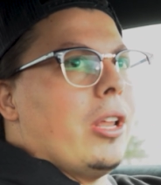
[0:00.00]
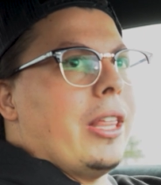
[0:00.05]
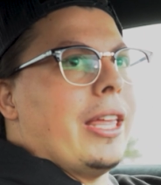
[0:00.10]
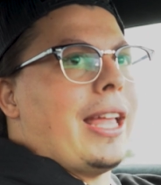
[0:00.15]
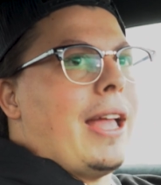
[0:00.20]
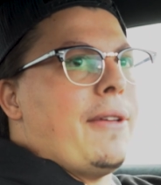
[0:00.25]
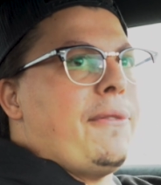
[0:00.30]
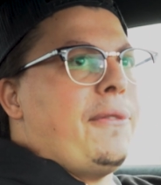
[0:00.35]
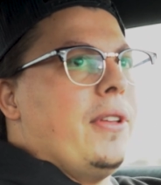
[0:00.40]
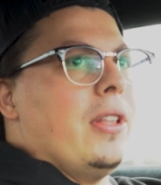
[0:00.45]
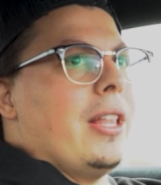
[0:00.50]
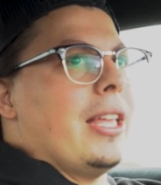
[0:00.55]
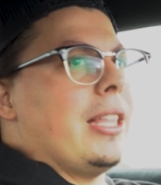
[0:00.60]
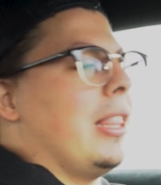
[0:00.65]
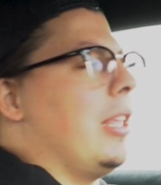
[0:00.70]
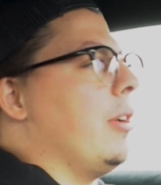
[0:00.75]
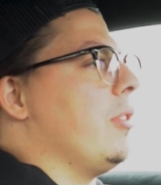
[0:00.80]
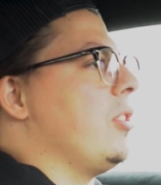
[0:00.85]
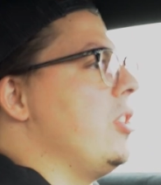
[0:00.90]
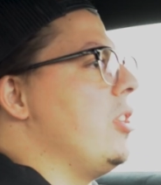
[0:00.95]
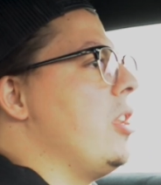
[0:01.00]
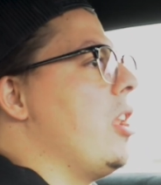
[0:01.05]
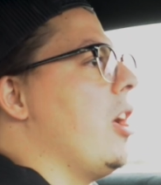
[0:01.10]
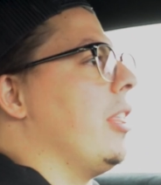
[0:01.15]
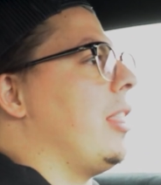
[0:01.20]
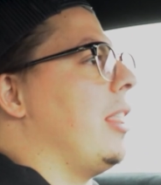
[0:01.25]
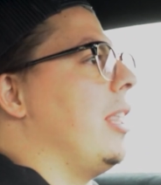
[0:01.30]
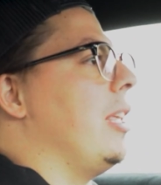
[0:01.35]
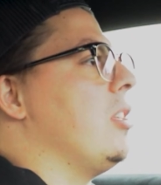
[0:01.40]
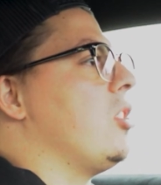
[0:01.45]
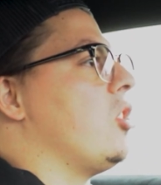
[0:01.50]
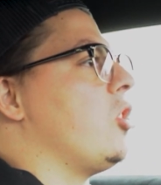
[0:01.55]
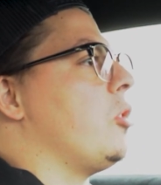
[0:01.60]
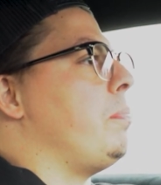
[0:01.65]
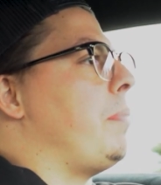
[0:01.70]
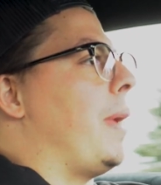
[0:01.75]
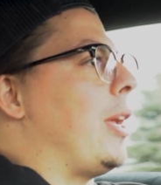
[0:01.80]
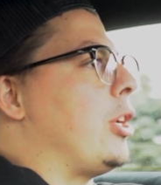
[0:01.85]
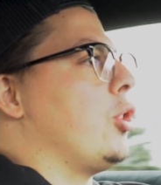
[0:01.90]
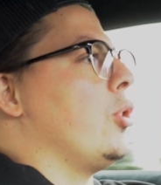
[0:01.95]
Like I feel like there's nothing
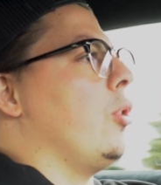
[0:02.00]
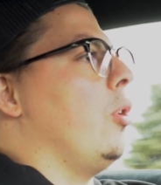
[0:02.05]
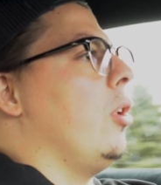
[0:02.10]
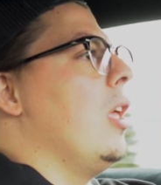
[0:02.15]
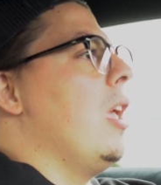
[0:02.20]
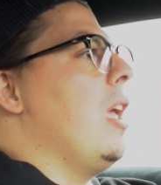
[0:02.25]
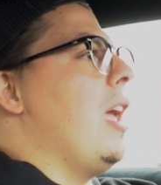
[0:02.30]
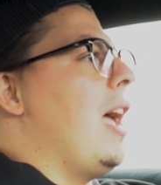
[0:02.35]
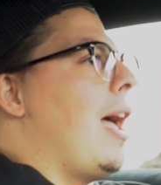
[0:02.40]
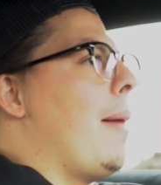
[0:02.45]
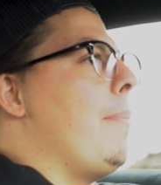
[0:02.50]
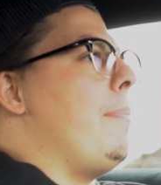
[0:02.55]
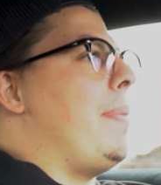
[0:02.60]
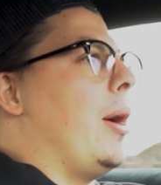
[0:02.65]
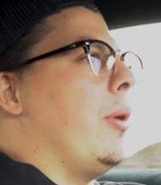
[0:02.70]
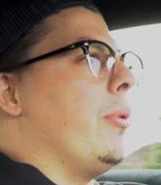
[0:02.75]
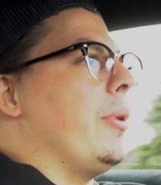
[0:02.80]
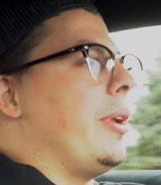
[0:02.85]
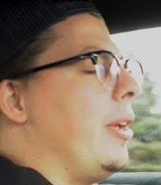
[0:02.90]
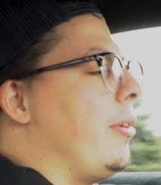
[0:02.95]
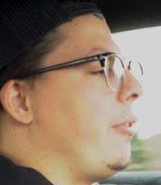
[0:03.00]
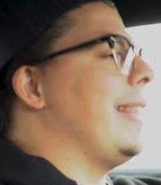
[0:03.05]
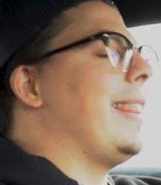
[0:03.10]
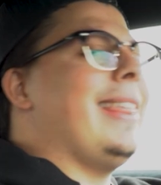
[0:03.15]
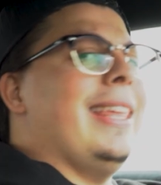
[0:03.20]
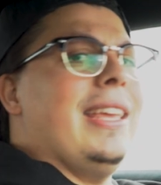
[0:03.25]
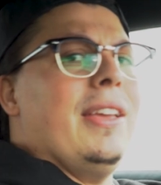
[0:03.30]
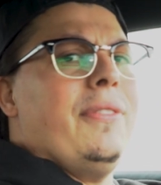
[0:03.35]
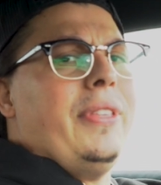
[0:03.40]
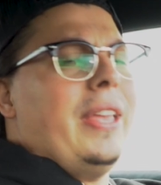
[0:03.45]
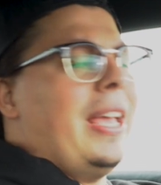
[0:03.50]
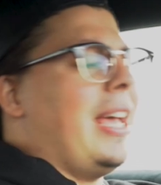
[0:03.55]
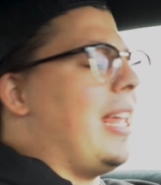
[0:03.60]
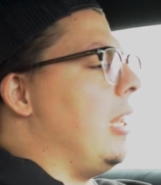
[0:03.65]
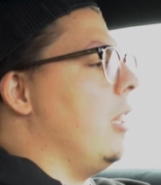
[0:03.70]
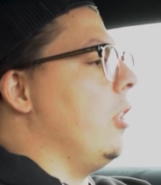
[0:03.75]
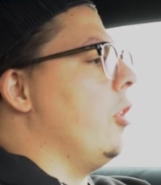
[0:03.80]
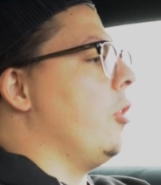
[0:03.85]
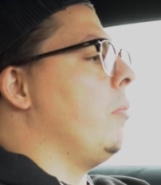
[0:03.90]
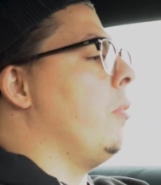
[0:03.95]
special about it. I think if they had
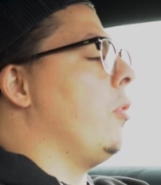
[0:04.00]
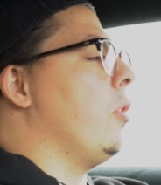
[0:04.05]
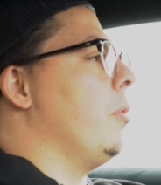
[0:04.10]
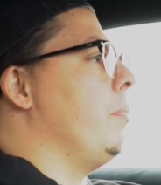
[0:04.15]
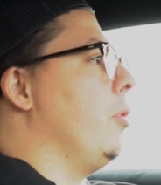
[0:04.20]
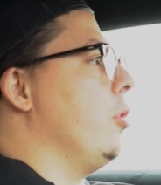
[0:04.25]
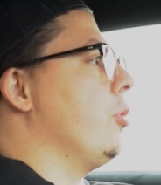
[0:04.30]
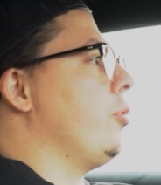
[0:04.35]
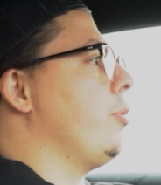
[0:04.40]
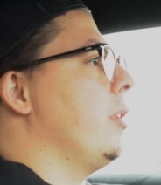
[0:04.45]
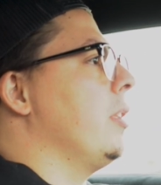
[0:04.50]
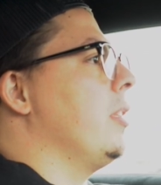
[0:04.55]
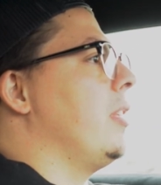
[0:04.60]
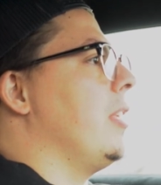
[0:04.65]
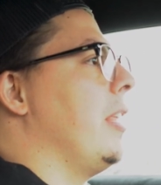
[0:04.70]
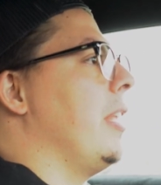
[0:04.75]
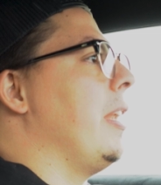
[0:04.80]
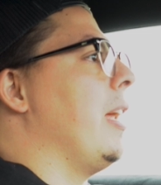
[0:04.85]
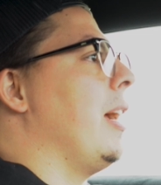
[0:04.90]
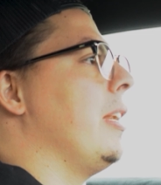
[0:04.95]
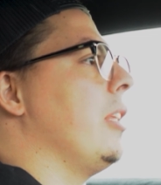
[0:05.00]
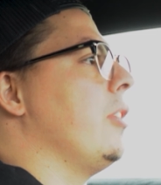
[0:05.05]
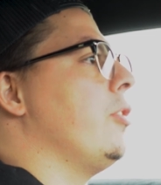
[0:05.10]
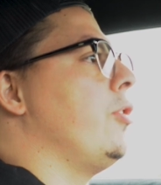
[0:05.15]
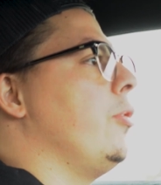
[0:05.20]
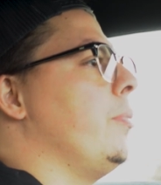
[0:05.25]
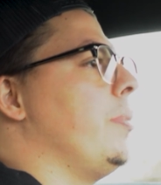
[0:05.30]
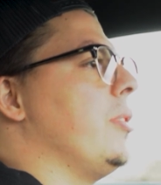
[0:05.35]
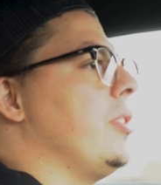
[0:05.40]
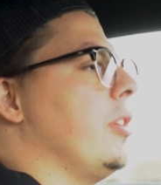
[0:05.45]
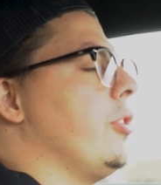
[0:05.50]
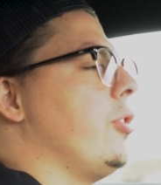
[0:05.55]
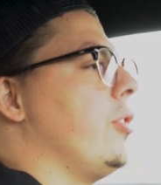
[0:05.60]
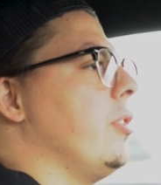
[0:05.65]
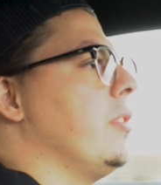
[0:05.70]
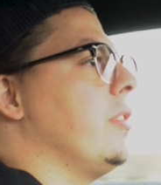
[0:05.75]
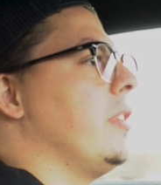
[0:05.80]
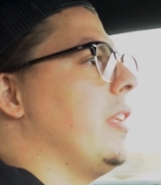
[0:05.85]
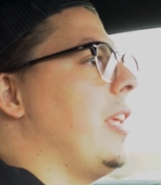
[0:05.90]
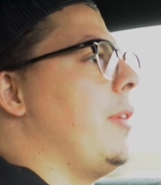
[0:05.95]
a little more ball strength to the 9 and 2
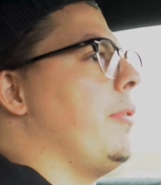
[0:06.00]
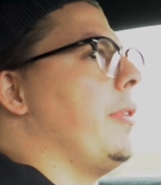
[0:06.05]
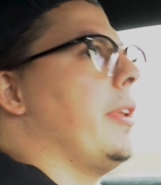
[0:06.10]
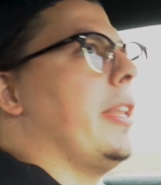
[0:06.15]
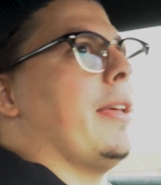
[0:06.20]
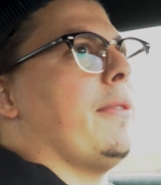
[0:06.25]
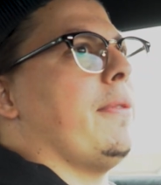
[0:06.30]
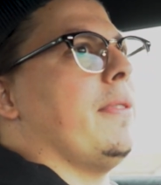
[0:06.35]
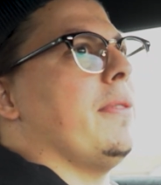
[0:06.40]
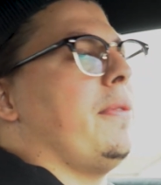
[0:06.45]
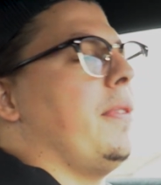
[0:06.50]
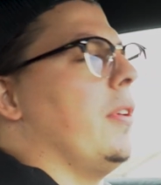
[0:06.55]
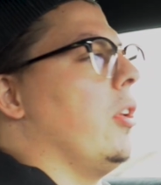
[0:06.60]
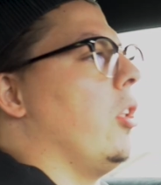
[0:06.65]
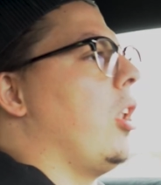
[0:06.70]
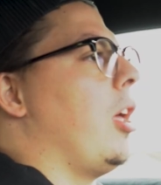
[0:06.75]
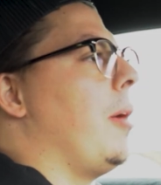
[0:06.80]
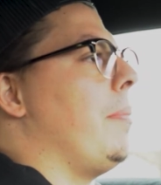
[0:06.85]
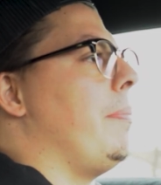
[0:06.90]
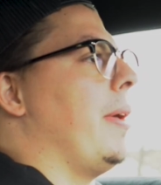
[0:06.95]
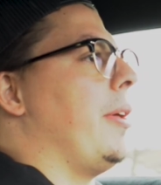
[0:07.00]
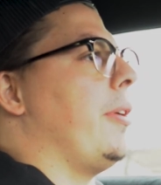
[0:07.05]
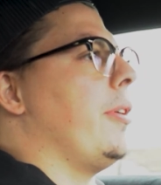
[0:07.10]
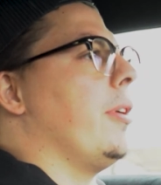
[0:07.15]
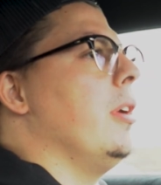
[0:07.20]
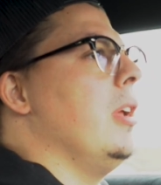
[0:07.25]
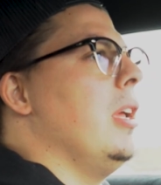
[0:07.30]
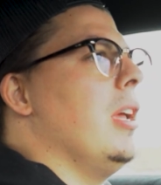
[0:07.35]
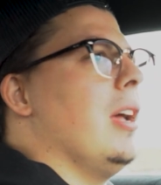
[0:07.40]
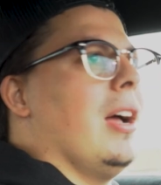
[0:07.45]
positions, it would definitely feel a lot better.